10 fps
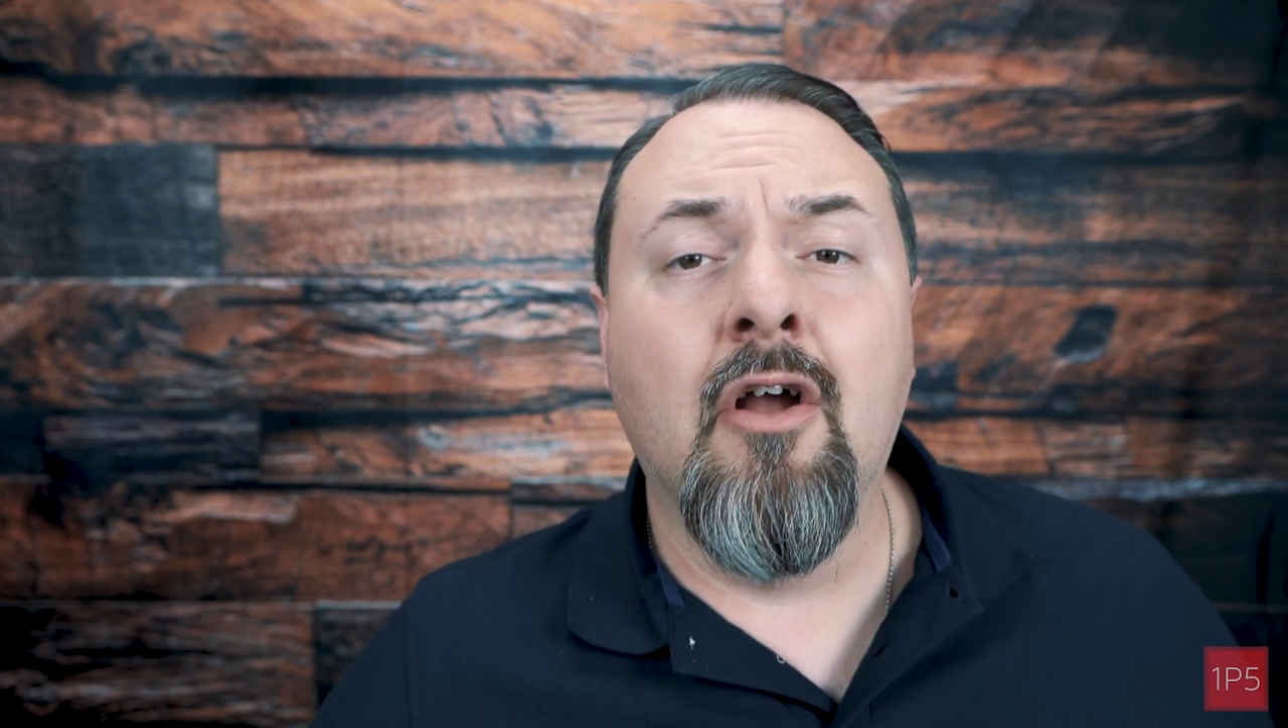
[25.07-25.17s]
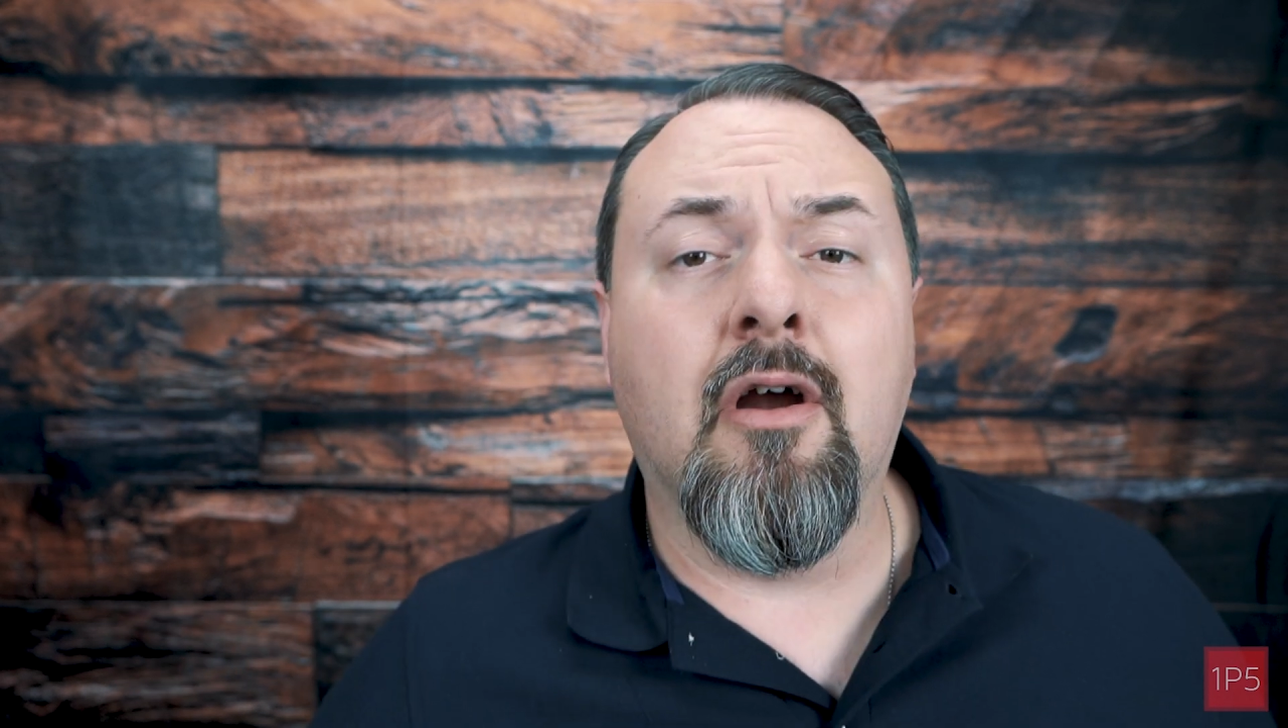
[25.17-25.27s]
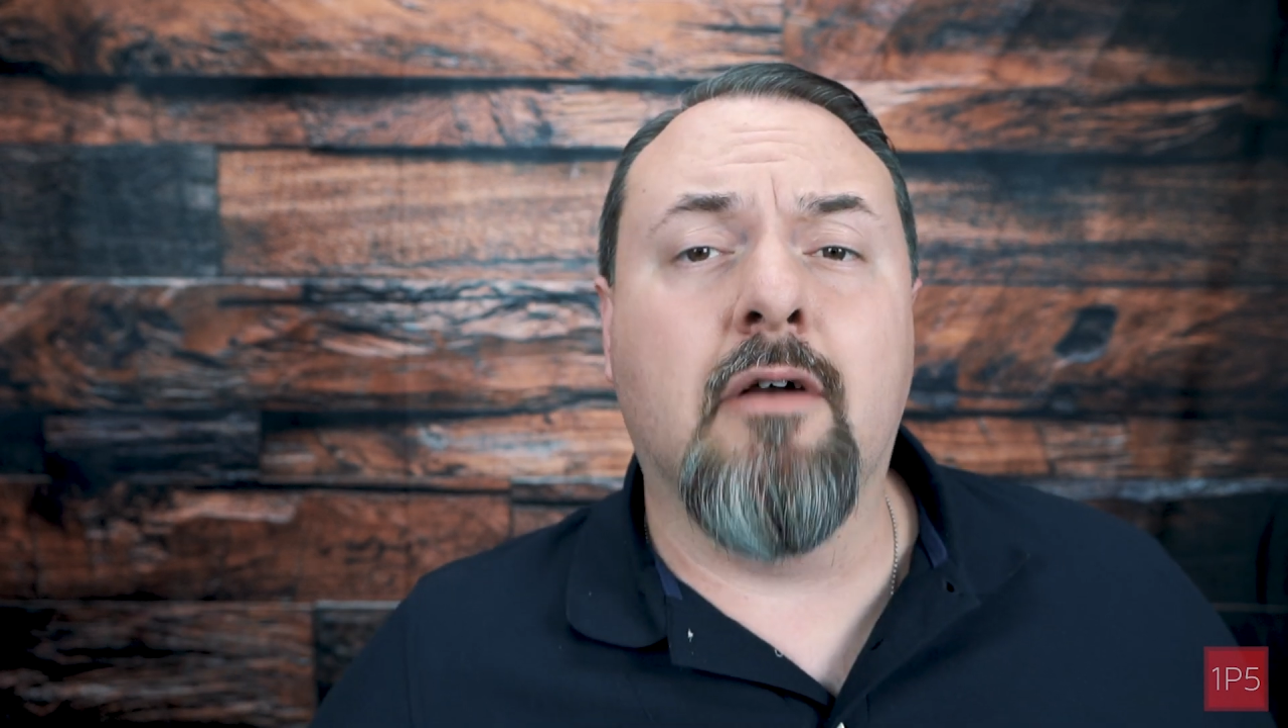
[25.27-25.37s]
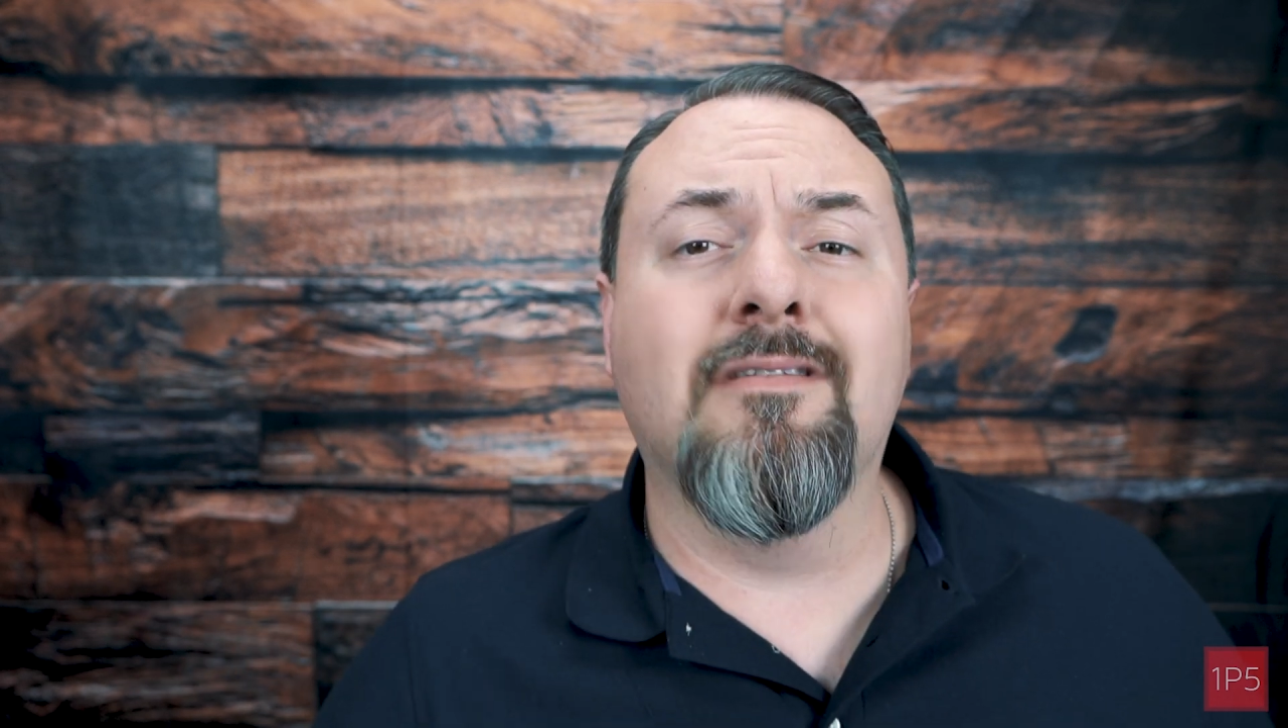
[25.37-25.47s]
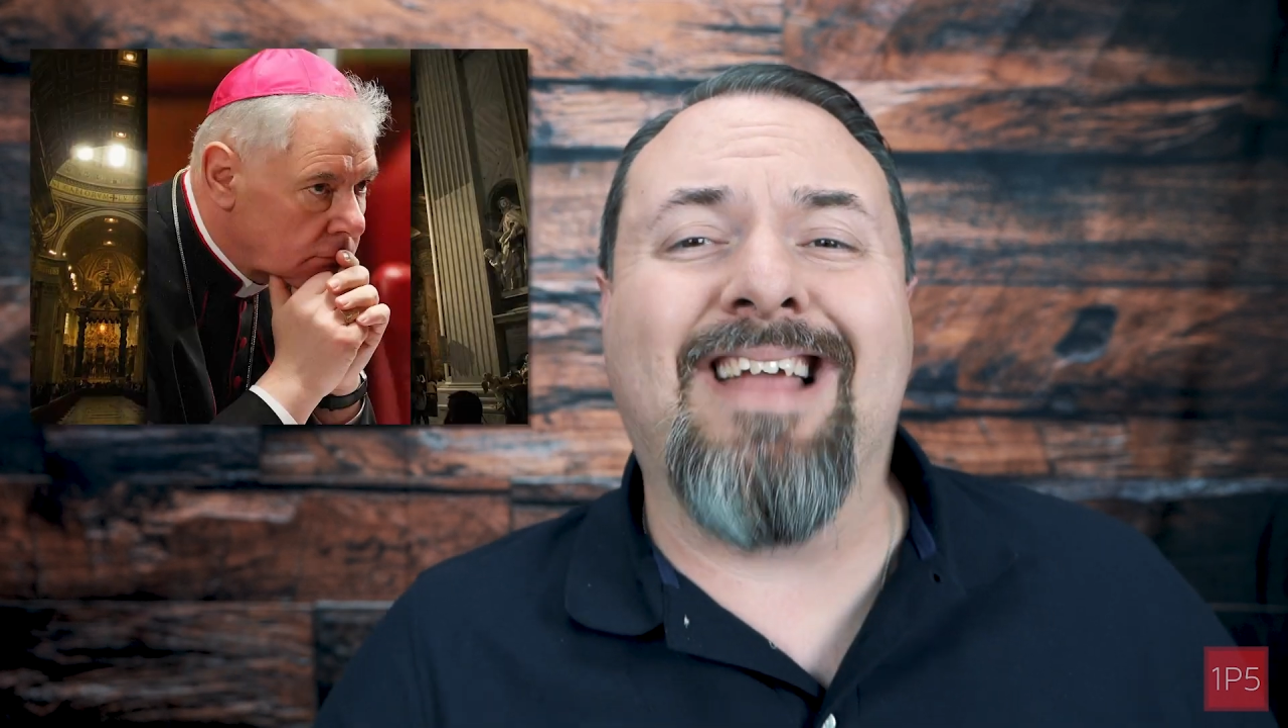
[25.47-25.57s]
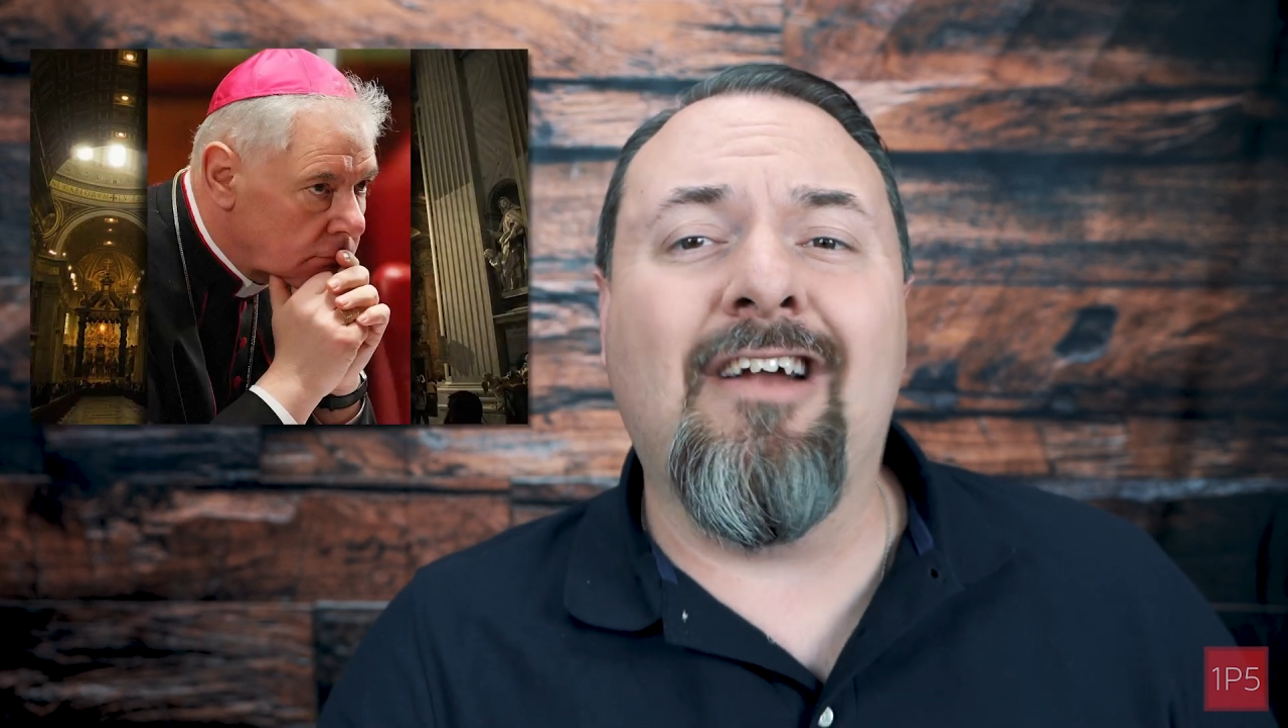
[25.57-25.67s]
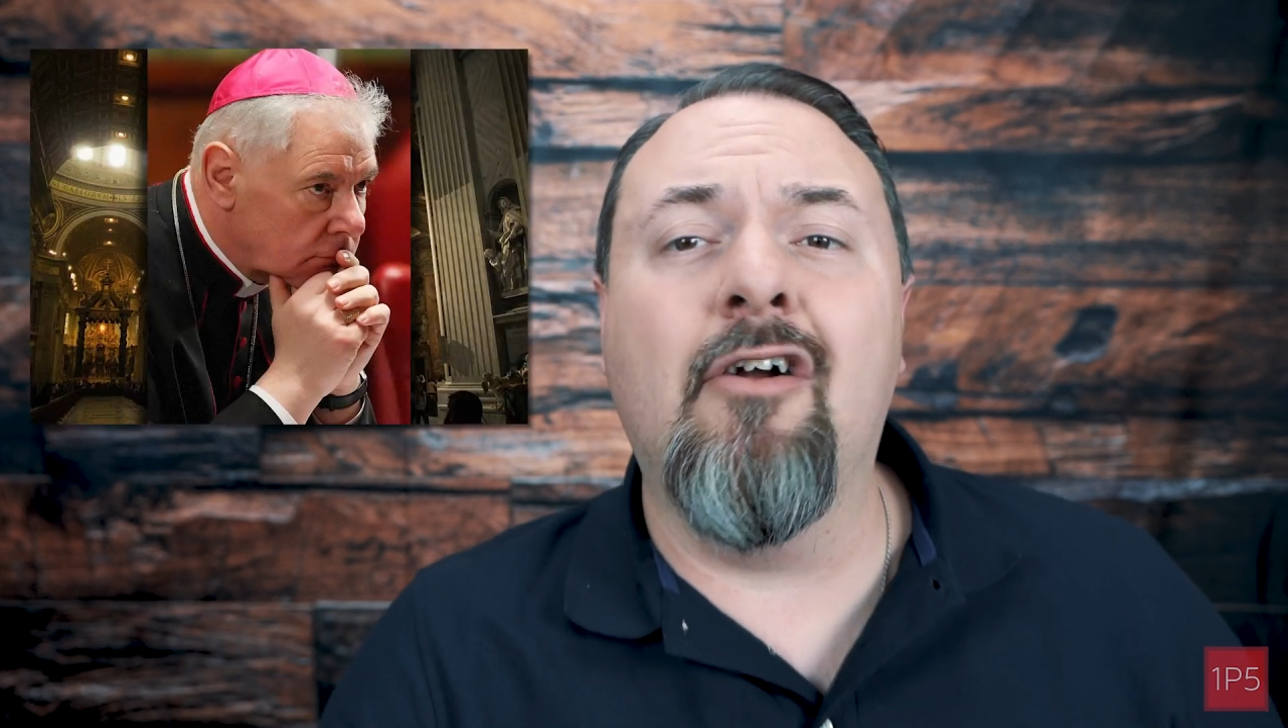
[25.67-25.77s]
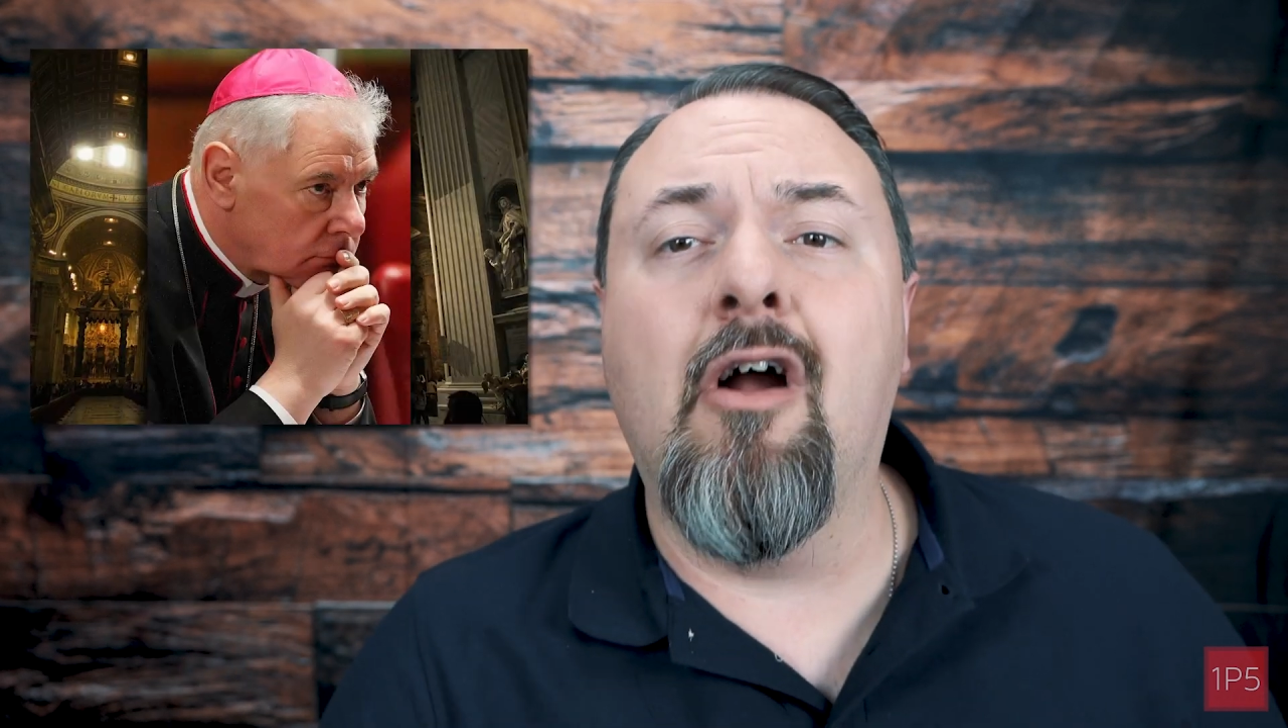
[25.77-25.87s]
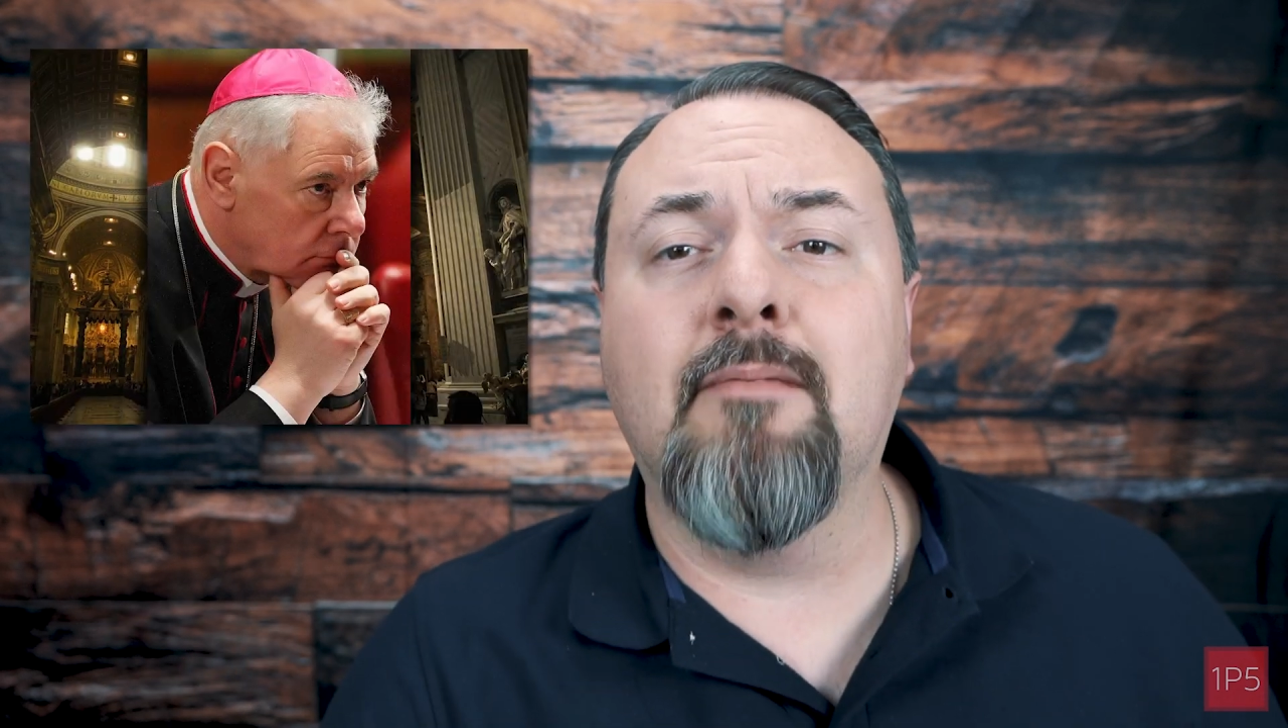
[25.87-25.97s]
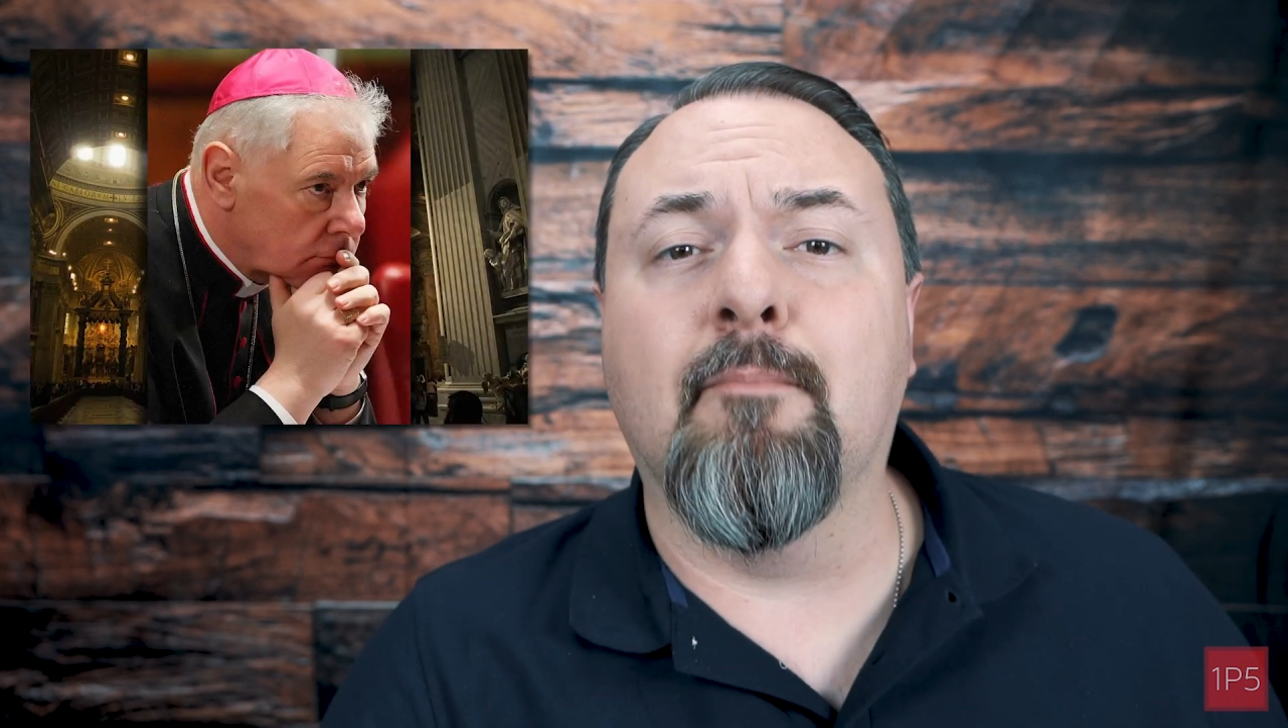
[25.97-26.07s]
Cardinal Gerhard